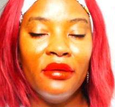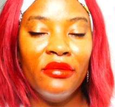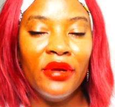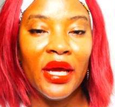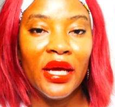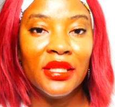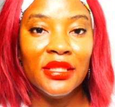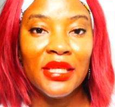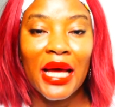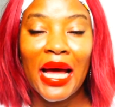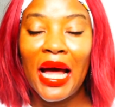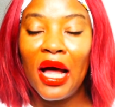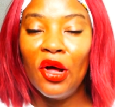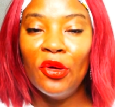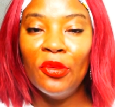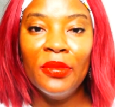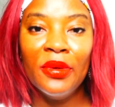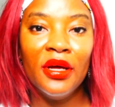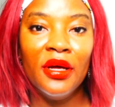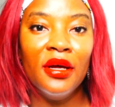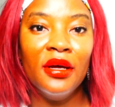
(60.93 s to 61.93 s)
react to
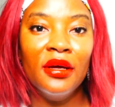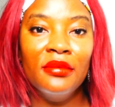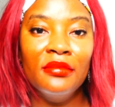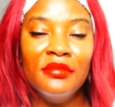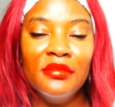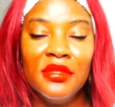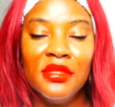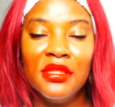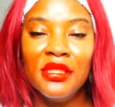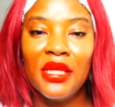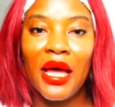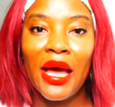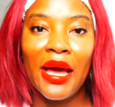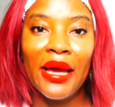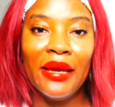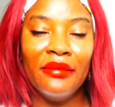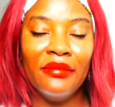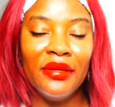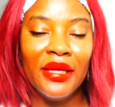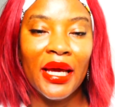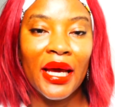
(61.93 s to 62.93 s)
albums,
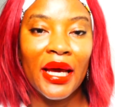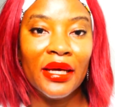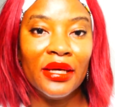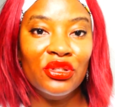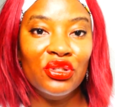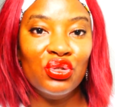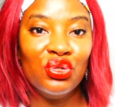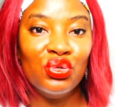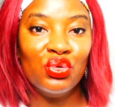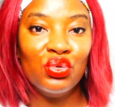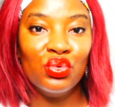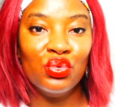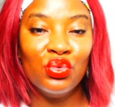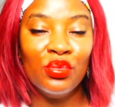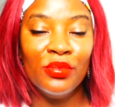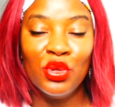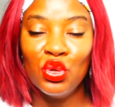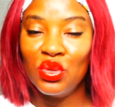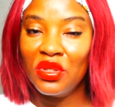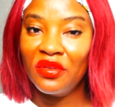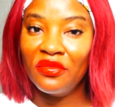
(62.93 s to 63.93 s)
I react to
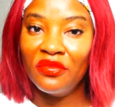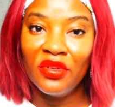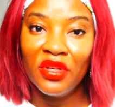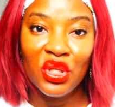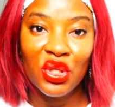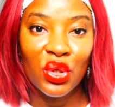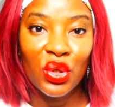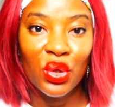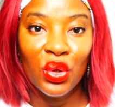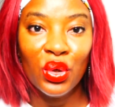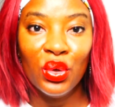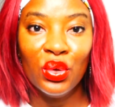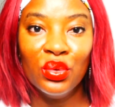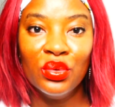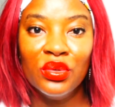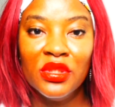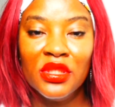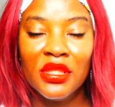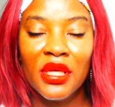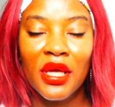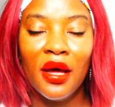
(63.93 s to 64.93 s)
music
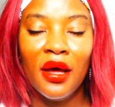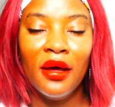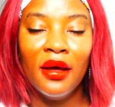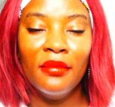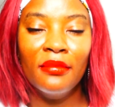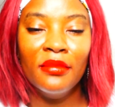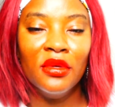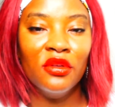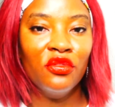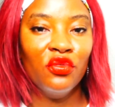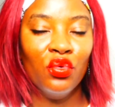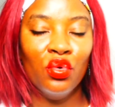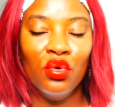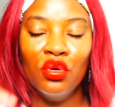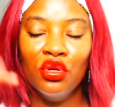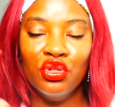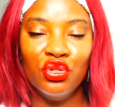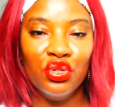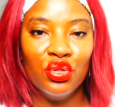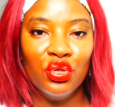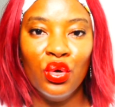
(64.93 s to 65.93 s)
videos
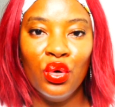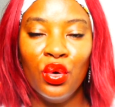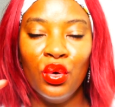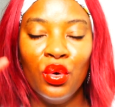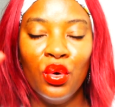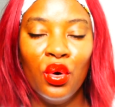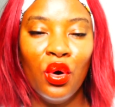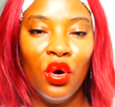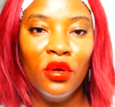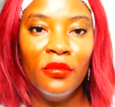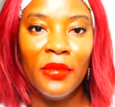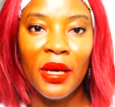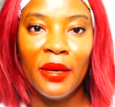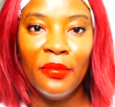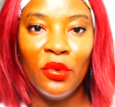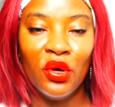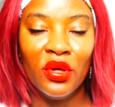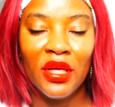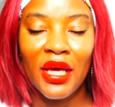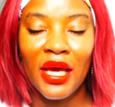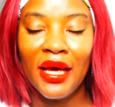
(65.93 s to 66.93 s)
for a show on my
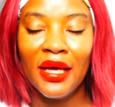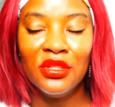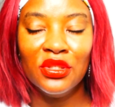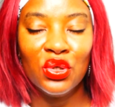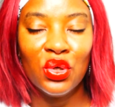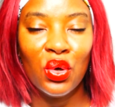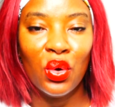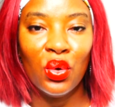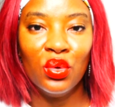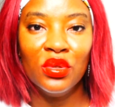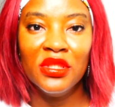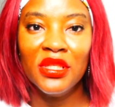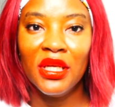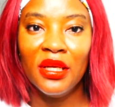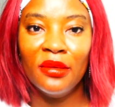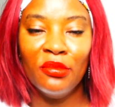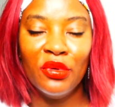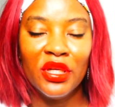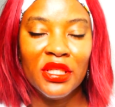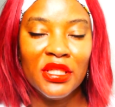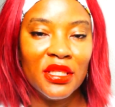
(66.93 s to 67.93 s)
podcast called
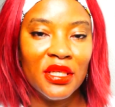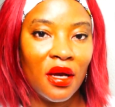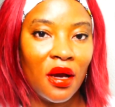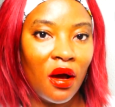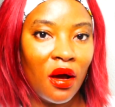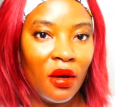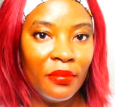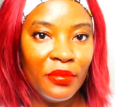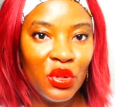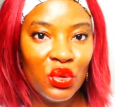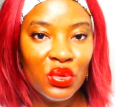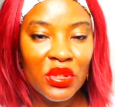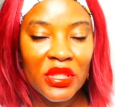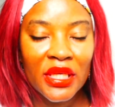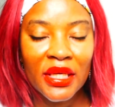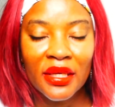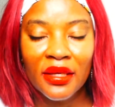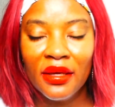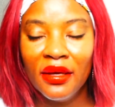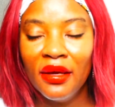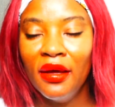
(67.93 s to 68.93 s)
Celebrating Our
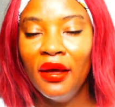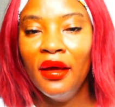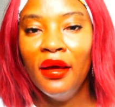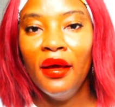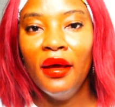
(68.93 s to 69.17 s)
Music,